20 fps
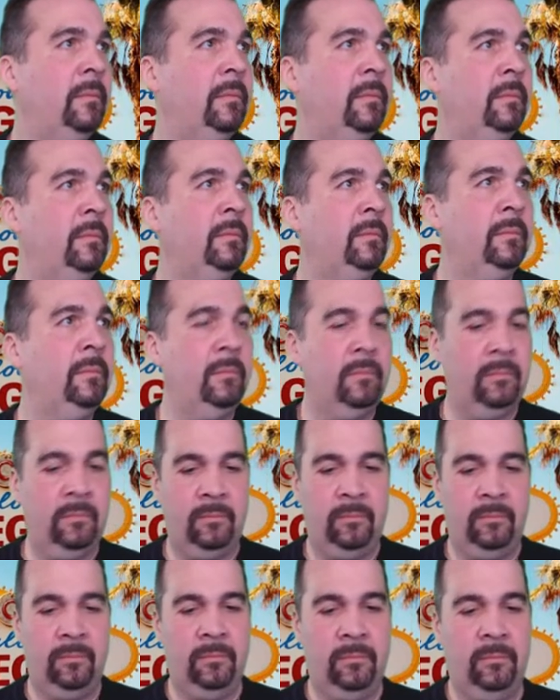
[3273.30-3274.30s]

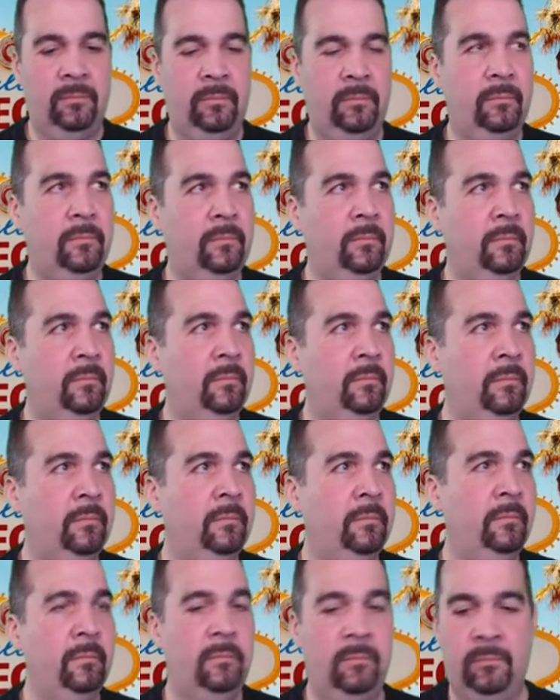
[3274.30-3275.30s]

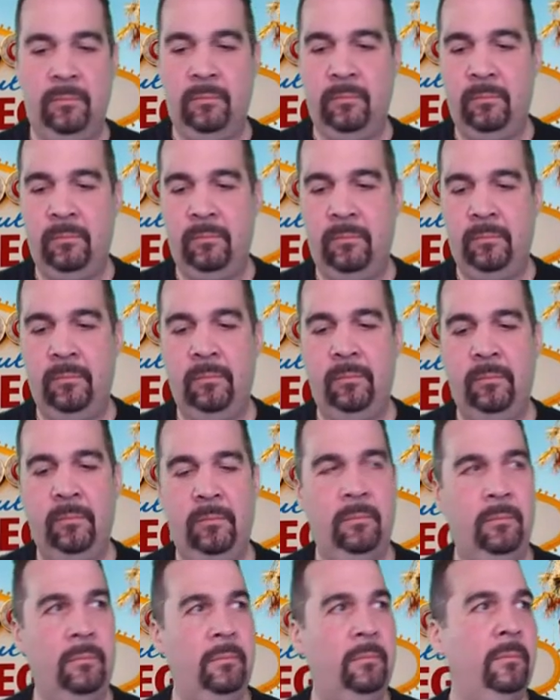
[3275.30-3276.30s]

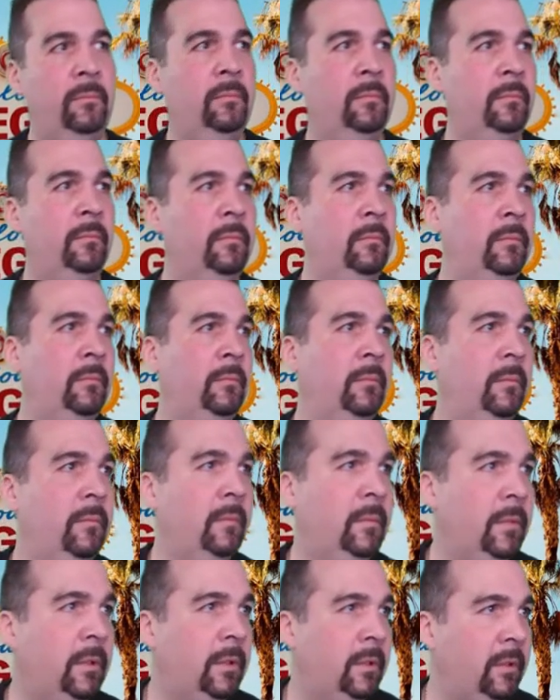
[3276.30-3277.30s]

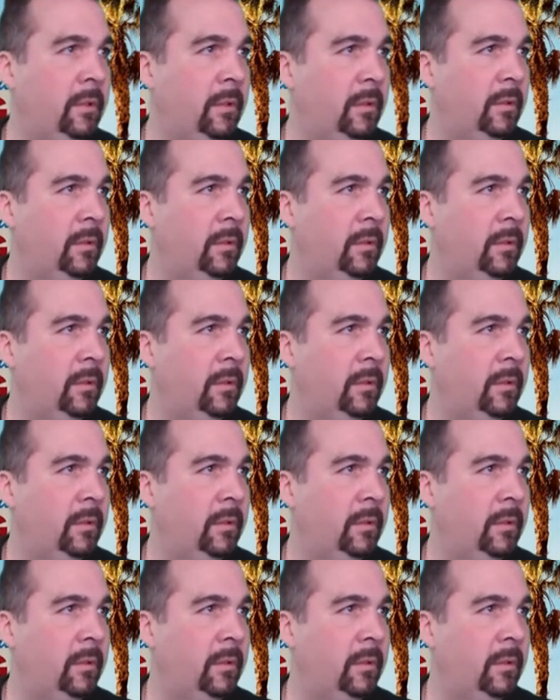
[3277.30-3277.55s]
The person shown says nothing.